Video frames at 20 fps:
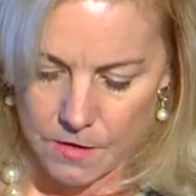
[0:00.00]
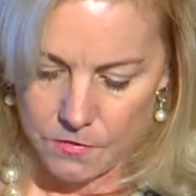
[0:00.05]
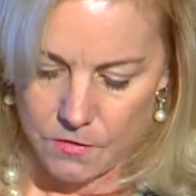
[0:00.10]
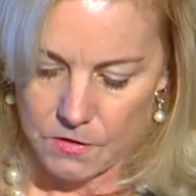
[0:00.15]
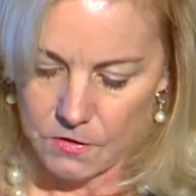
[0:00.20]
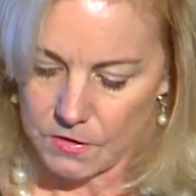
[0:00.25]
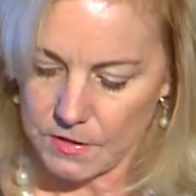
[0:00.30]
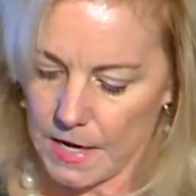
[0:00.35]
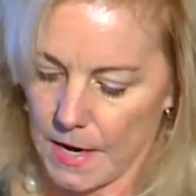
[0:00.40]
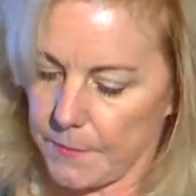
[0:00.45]

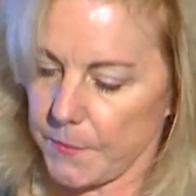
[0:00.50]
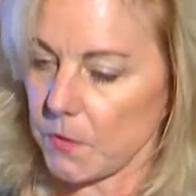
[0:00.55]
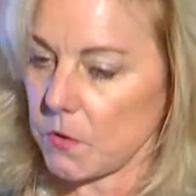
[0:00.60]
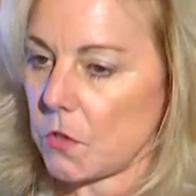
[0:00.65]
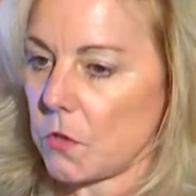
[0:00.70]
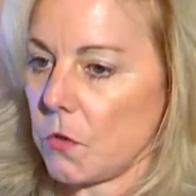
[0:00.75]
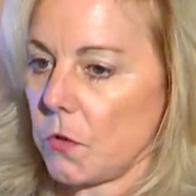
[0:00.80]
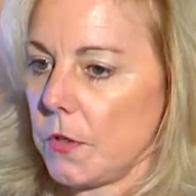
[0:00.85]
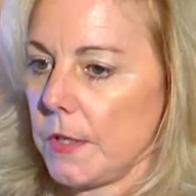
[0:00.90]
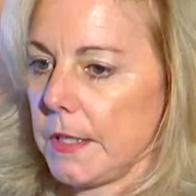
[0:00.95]
This
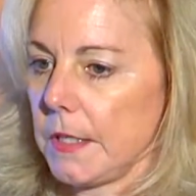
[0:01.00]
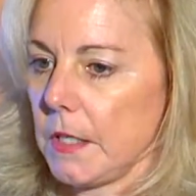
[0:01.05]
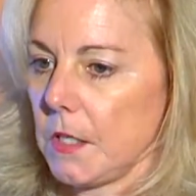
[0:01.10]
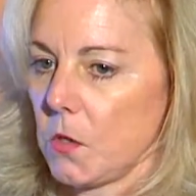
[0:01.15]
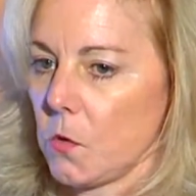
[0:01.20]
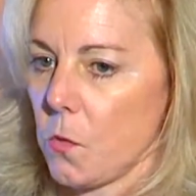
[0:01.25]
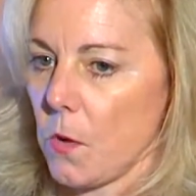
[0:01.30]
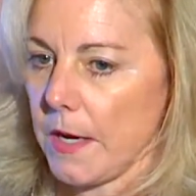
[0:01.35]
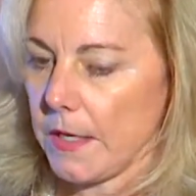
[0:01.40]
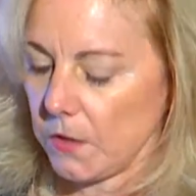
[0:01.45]
opportunity
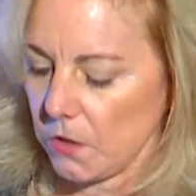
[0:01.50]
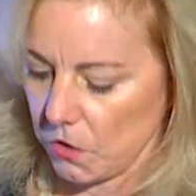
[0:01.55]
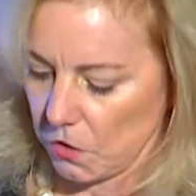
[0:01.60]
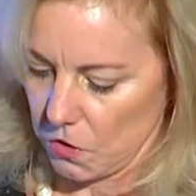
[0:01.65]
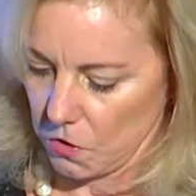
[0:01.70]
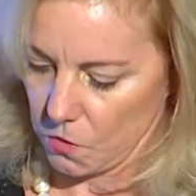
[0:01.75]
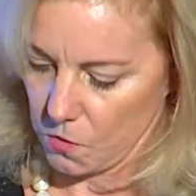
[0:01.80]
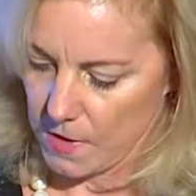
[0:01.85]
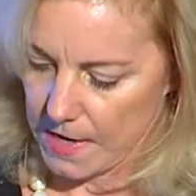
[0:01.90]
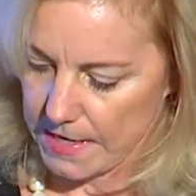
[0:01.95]
equates
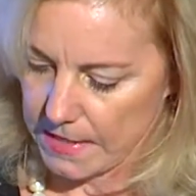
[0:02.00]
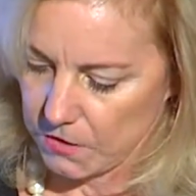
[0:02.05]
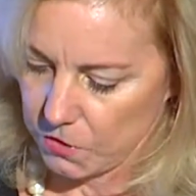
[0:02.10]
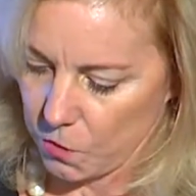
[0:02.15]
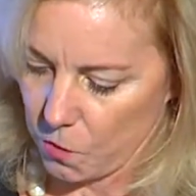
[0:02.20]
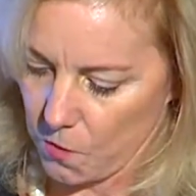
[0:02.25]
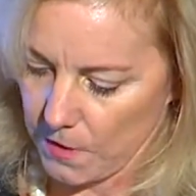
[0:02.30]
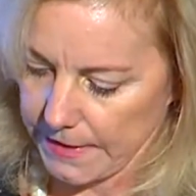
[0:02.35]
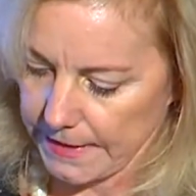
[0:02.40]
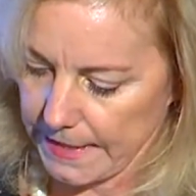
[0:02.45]
to a
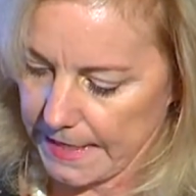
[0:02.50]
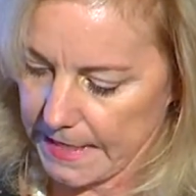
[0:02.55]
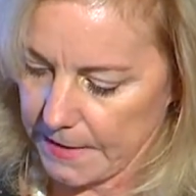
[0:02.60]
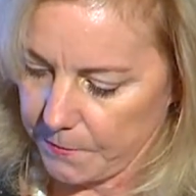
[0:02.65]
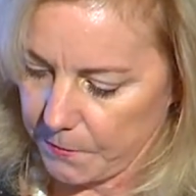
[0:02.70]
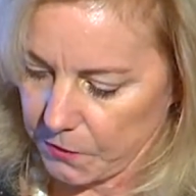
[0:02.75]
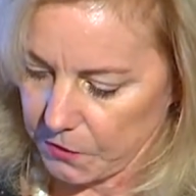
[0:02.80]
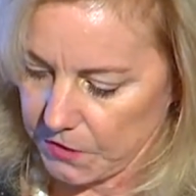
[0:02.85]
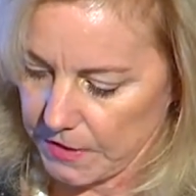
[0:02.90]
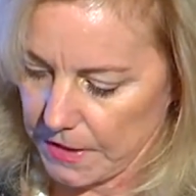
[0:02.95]

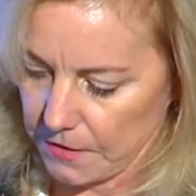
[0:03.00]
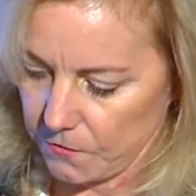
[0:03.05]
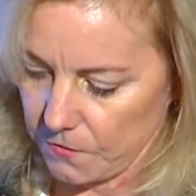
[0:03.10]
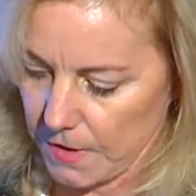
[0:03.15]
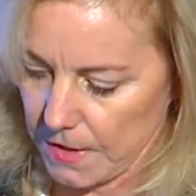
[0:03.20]
28%